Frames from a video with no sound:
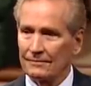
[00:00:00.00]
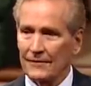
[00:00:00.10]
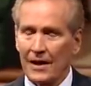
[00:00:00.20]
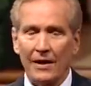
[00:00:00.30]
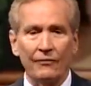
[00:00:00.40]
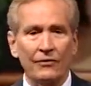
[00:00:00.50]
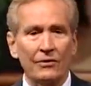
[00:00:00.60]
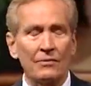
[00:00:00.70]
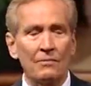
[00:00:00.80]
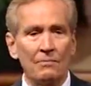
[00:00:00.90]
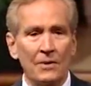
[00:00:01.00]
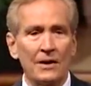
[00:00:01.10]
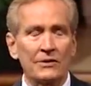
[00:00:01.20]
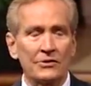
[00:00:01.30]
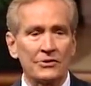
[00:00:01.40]
After
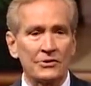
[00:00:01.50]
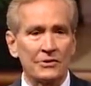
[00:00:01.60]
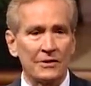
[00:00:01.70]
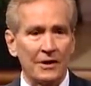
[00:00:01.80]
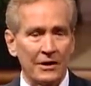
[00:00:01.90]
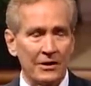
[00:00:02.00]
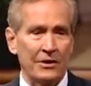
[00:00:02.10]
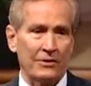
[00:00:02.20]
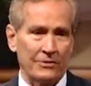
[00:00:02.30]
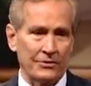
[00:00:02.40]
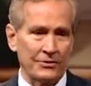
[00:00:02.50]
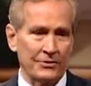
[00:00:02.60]
months and years